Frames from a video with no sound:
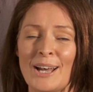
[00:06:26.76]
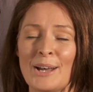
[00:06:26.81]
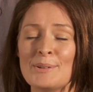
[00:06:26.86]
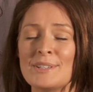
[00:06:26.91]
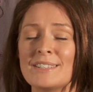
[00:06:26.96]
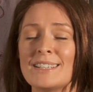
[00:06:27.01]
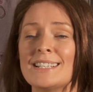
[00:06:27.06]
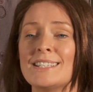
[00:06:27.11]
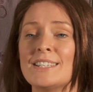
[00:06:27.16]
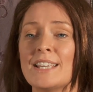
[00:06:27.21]
I
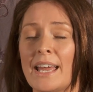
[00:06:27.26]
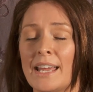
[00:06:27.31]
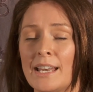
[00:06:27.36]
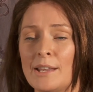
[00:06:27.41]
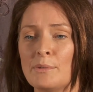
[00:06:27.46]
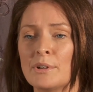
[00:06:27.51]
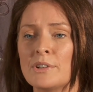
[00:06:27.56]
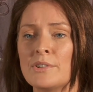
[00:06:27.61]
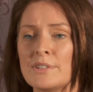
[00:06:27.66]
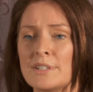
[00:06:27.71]
would say to
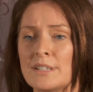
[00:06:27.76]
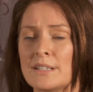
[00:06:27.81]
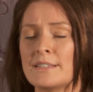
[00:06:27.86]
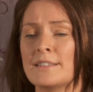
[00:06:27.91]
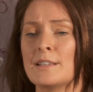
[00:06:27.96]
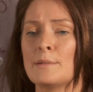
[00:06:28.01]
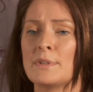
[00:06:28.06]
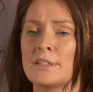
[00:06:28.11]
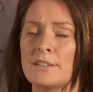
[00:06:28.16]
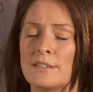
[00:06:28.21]
anyone who's in a
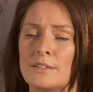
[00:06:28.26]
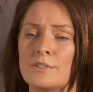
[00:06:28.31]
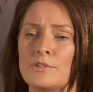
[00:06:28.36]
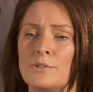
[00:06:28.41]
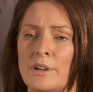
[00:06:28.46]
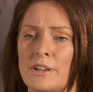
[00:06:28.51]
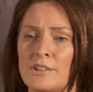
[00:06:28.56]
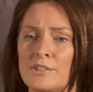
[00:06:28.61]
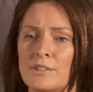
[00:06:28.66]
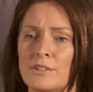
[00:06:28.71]
similar
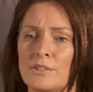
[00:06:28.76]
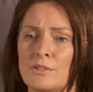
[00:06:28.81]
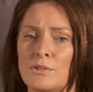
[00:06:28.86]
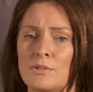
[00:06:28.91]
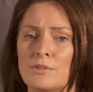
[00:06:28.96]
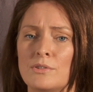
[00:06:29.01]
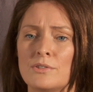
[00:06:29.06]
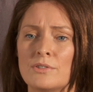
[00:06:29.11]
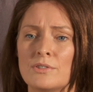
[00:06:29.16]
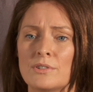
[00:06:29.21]
situation,
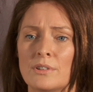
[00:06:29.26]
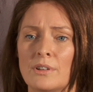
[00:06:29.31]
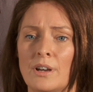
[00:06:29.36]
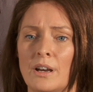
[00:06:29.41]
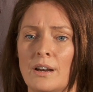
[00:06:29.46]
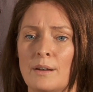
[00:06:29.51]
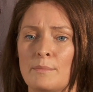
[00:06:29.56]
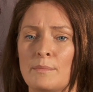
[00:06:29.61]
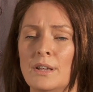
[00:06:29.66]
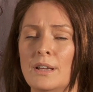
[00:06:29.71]
who's
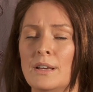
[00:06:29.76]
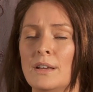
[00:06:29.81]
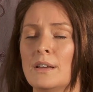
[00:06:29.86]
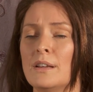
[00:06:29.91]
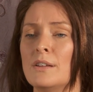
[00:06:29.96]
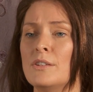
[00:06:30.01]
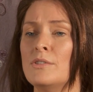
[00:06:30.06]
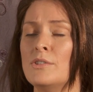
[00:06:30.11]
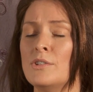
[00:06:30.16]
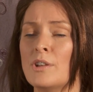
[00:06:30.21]

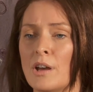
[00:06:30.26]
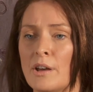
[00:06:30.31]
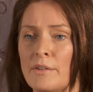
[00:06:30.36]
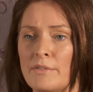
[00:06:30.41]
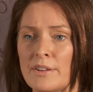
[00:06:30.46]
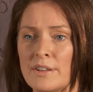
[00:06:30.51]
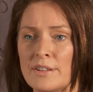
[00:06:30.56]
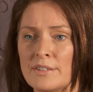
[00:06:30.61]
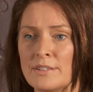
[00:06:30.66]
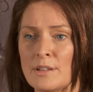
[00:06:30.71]

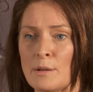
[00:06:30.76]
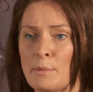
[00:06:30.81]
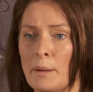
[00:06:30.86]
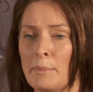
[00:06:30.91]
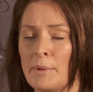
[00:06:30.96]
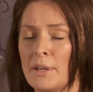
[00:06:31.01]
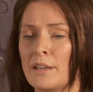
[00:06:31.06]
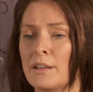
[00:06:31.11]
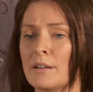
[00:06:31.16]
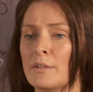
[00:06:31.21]
nervous
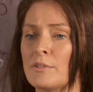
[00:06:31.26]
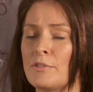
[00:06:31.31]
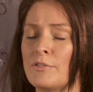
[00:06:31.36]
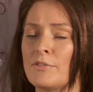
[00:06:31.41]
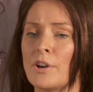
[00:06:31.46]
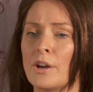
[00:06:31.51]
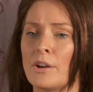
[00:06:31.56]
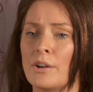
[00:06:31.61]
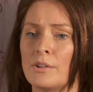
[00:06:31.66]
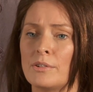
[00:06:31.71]
about picking up the
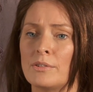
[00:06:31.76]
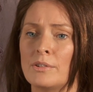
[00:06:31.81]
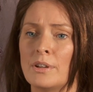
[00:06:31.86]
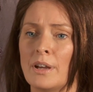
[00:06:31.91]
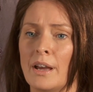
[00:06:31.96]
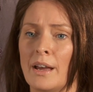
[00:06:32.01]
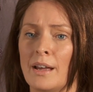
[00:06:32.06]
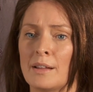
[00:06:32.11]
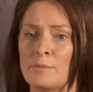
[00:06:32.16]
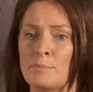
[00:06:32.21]

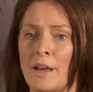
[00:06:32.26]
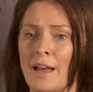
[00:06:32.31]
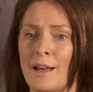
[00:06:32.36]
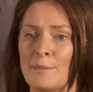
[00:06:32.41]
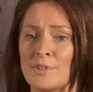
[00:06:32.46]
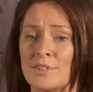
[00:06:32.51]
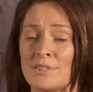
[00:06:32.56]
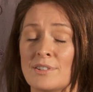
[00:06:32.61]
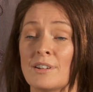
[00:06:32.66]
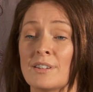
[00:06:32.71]
phone and
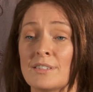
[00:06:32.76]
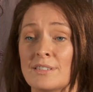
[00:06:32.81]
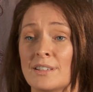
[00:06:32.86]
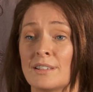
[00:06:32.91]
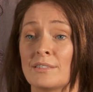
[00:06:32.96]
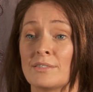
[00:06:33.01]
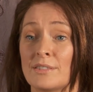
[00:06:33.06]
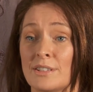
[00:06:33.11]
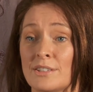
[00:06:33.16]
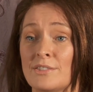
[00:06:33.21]
perhaps
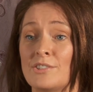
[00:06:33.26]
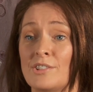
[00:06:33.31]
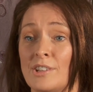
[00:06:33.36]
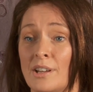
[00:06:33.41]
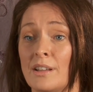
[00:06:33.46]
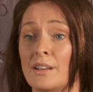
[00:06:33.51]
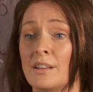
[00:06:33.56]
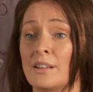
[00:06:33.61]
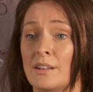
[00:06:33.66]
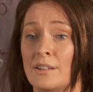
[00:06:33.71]
starting on this
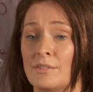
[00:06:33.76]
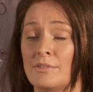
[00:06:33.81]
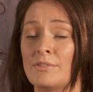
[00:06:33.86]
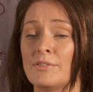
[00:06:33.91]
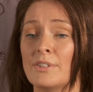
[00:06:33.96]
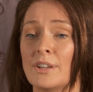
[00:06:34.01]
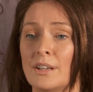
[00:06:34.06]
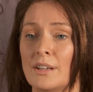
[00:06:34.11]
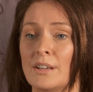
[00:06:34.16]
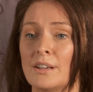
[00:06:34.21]
journey of,
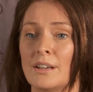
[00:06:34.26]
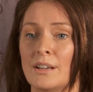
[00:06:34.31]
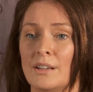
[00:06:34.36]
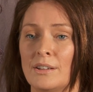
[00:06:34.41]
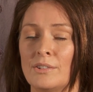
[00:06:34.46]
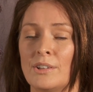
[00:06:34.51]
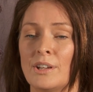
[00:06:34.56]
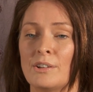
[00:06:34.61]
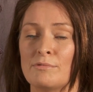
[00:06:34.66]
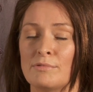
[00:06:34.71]

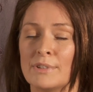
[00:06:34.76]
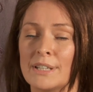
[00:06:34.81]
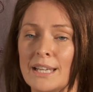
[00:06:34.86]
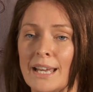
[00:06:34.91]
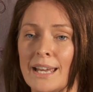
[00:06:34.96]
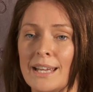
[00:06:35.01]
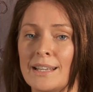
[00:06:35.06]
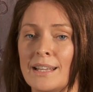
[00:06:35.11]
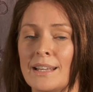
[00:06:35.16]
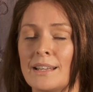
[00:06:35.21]

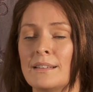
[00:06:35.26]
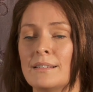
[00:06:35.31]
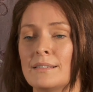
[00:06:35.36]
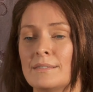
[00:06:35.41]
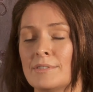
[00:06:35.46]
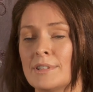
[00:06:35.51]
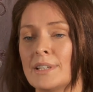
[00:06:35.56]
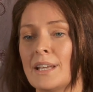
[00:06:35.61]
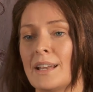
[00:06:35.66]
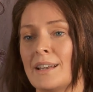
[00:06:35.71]
regaining
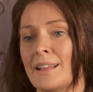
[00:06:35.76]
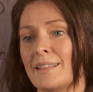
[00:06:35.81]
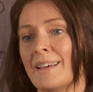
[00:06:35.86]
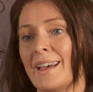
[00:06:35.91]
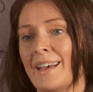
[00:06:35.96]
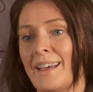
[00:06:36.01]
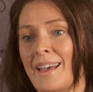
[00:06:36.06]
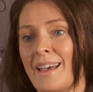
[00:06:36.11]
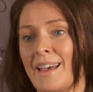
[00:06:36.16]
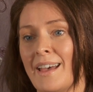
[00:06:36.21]

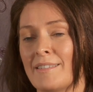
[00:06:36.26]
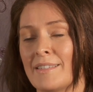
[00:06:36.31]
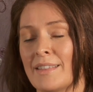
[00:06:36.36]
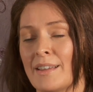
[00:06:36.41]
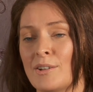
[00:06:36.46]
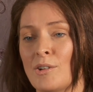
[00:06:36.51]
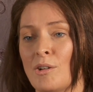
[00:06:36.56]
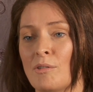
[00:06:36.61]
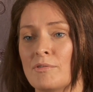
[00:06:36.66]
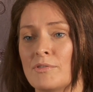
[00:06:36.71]
their hair and
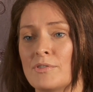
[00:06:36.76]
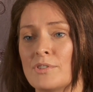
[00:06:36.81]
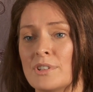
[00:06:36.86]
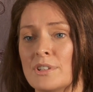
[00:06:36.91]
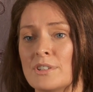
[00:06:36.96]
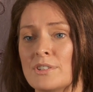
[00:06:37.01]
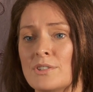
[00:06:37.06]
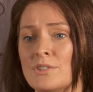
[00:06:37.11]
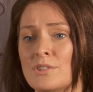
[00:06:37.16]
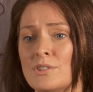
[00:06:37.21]
their
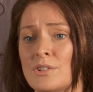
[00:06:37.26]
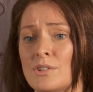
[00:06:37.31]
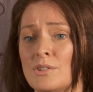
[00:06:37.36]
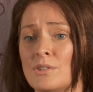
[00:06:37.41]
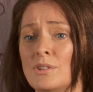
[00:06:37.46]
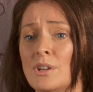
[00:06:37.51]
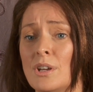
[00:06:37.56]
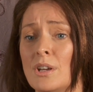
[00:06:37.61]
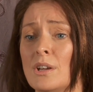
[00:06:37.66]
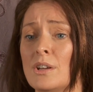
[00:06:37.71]
confidence,
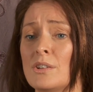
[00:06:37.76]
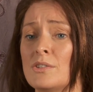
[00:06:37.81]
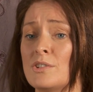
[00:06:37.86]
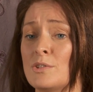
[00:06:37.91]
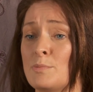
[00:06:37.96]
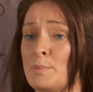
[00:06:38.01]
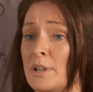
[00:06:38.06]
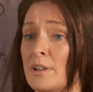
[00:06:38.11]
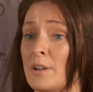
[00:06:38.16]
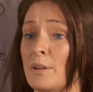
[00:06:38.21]
to
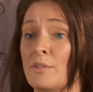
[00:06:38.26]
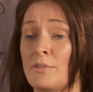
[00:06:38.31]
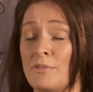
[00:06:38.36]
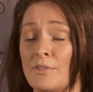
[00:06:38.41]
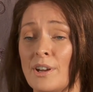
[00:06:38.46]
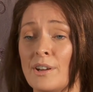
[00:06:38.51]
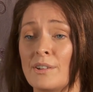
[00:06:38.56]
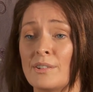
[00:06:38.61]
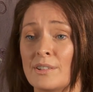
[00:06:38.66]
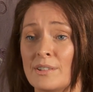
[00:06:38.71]
just pick up the
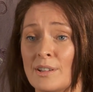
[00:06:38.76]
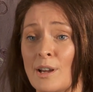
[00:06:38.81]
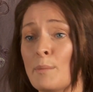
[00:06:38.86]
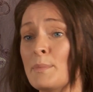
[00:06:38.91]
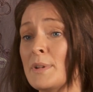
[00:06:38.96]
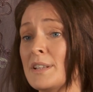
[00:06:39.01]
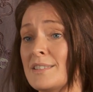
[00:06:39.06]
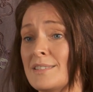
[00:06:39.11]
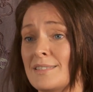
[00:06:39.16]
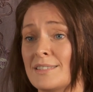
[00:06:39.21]
phone and
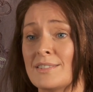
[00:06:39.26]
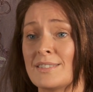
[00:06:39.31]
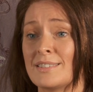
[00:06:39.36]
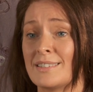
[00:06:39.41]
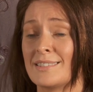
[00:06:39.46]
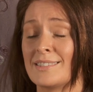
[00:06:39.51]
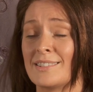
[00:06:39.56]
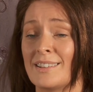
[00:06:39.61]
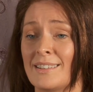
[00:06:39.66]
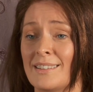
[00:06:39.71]
come into
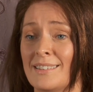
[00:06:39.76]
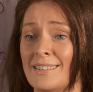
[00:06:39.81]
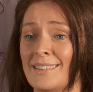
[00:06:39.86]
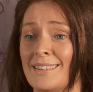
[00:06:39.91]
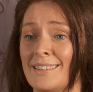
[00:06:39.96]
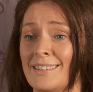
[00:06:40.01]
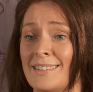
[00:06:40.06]
Lucinda